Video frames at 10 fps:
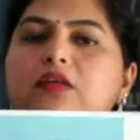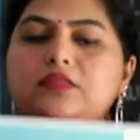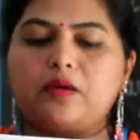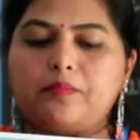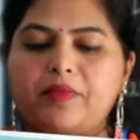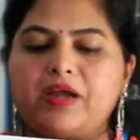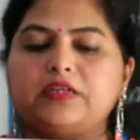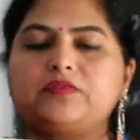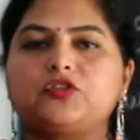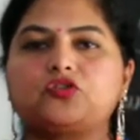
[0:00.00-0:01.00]
a
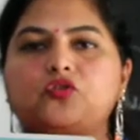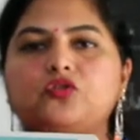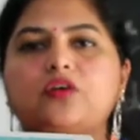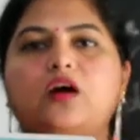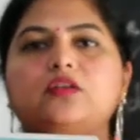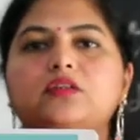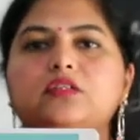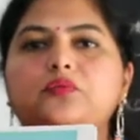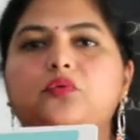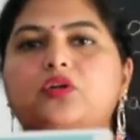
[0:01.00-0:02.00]
submarine which goes under
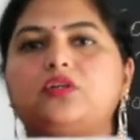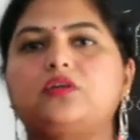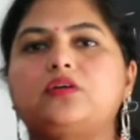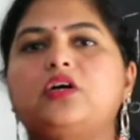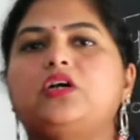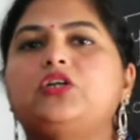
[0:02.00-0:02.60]
the water